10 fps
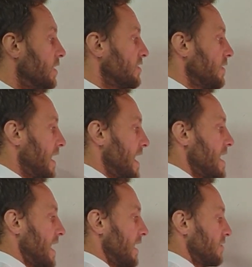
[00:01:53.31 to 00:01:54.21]
So
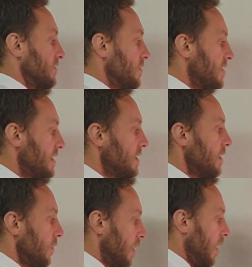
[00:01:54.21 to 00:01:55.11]
8 add something,
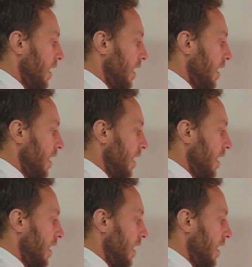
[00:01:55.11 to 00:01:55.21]
well,